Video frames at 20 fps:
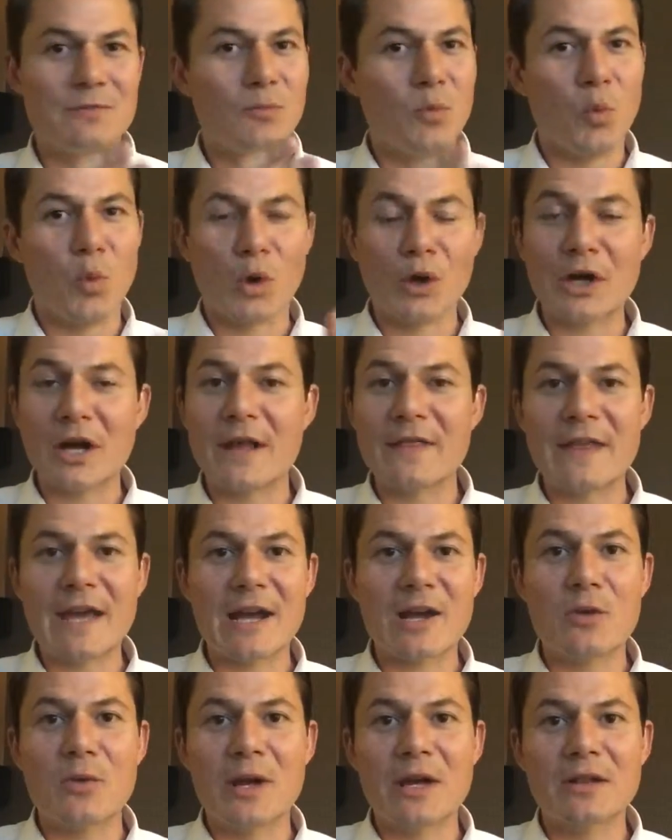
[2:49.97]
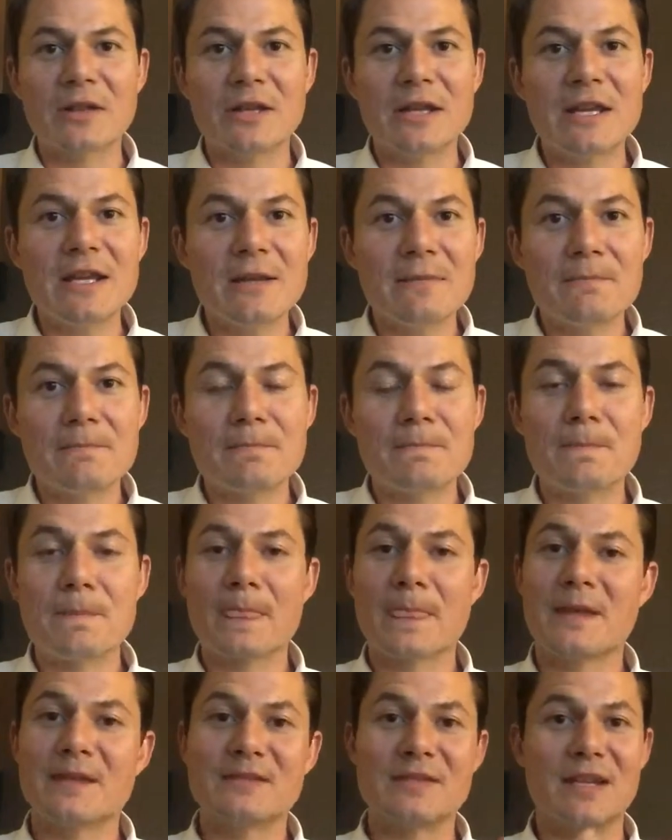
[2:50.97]
work on that quickly,
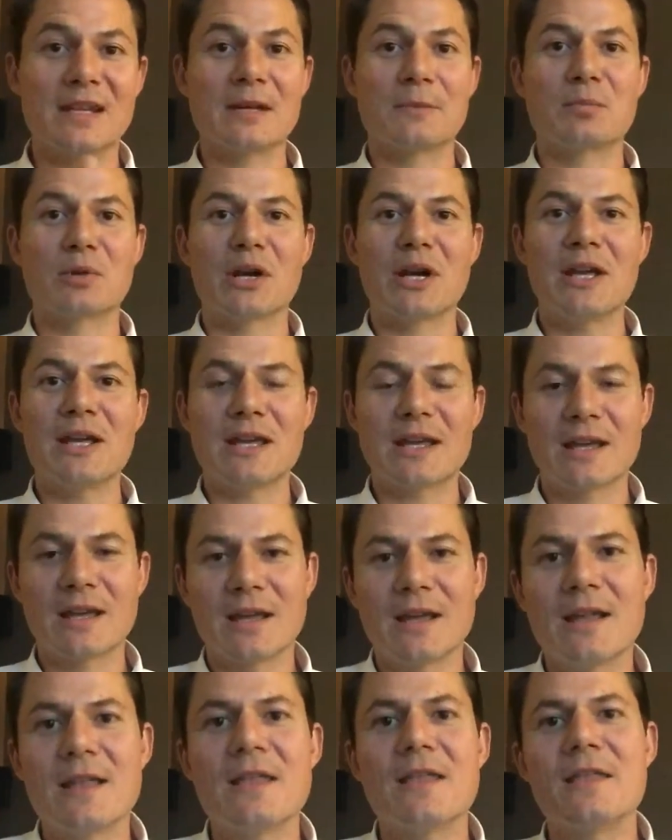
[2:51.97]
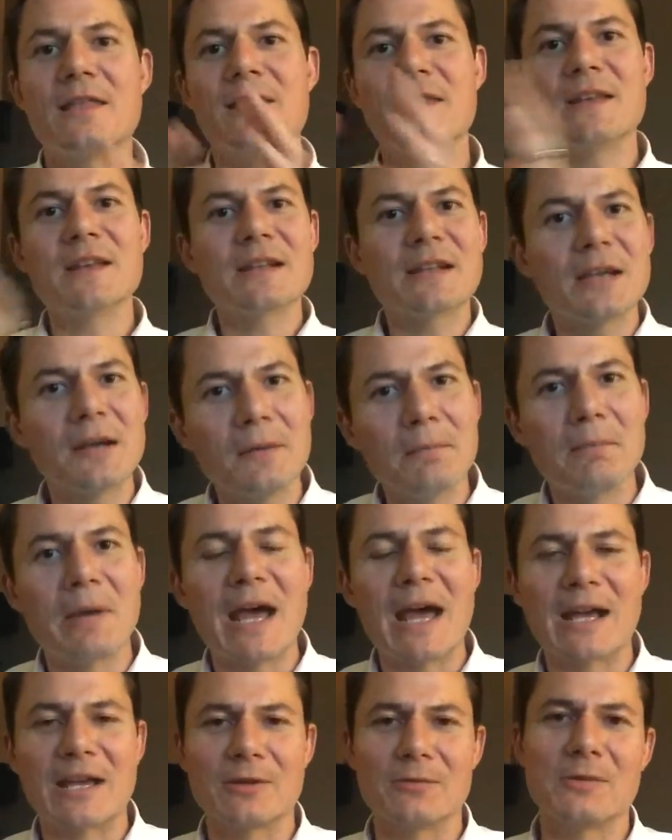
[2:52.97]
take a break, then come
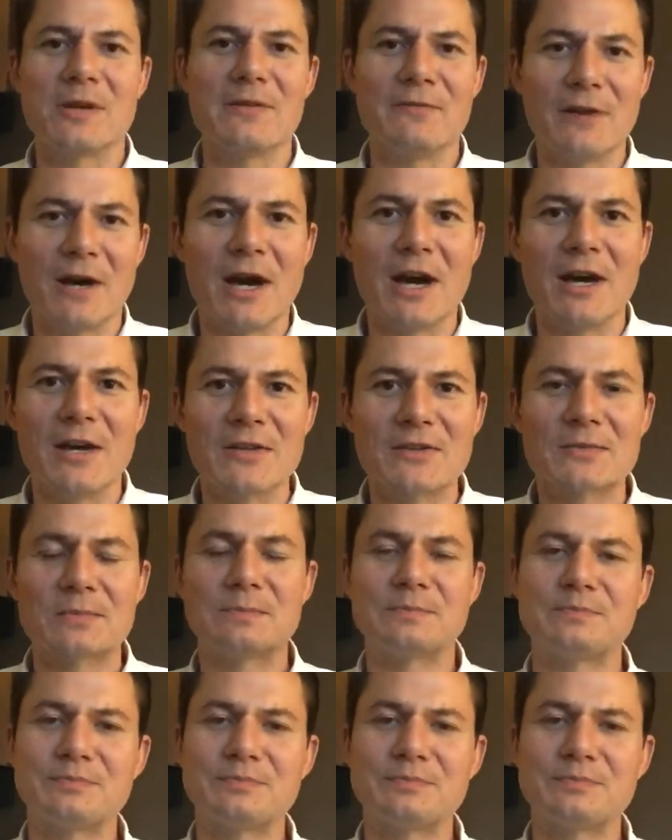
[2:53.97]
back and revise.